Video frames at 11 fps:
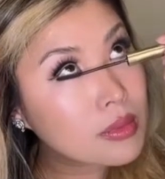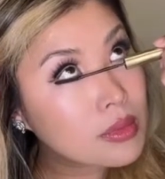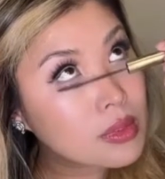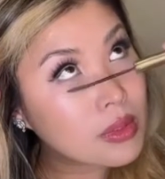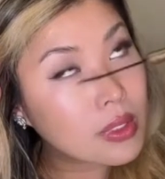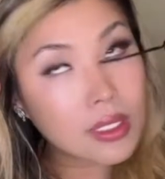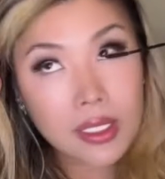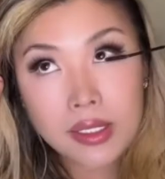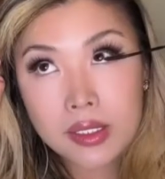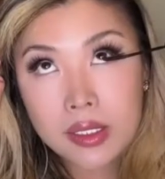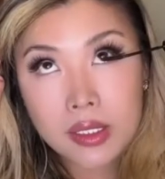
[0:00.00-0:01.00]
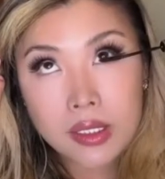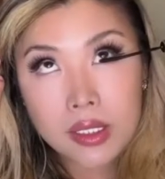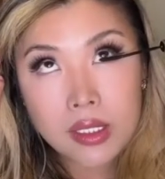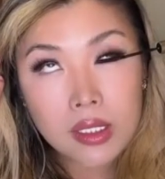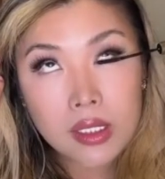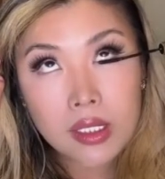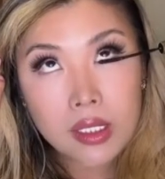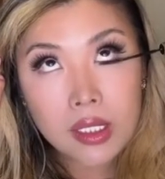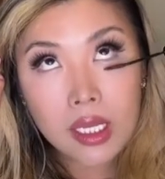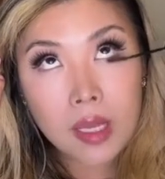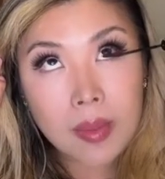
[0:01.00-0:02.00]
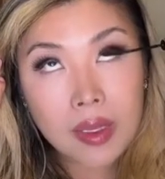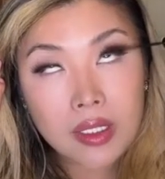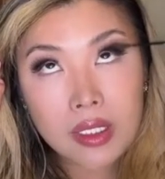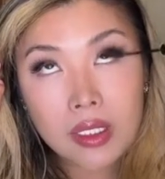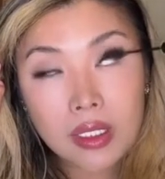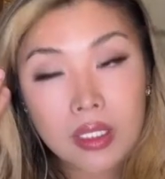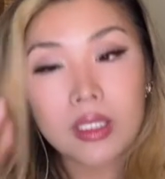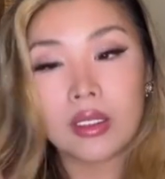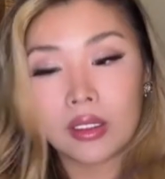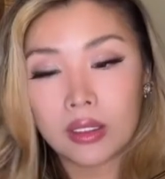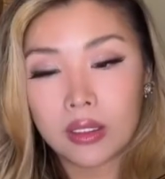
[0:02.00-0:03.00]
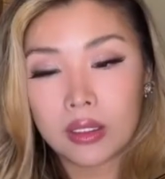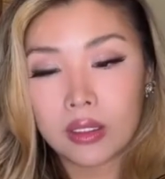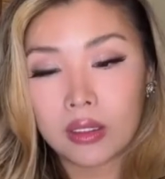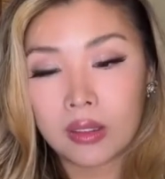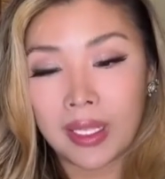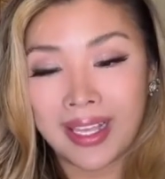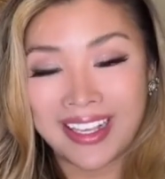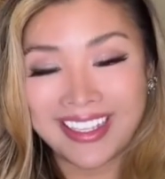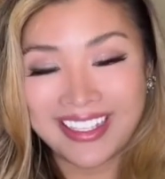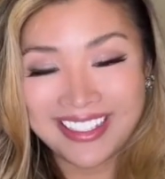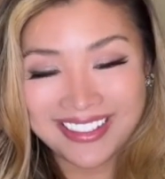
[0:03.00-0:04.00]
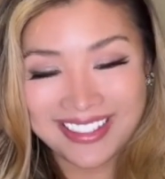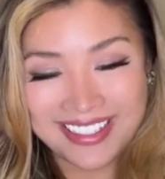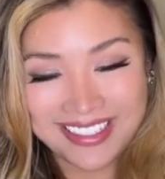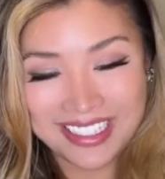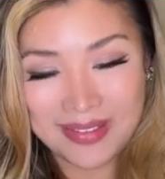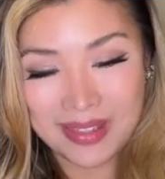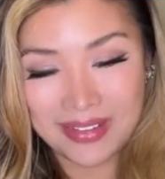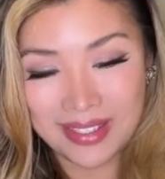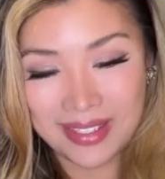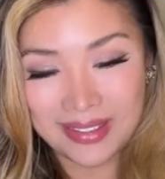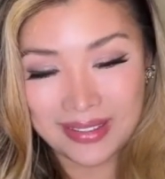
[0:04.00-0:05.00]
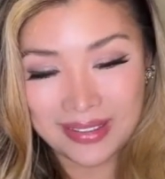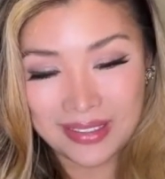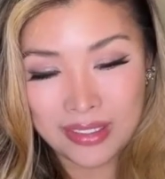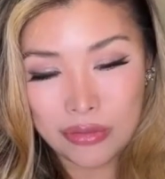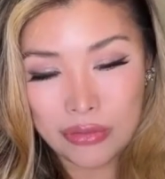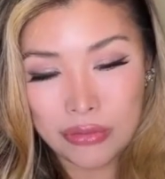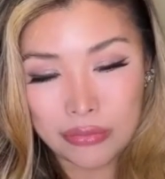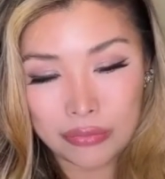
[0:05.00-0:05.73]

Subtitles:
Sorry, guys. Habit. Okay, let's keep going. Ooh.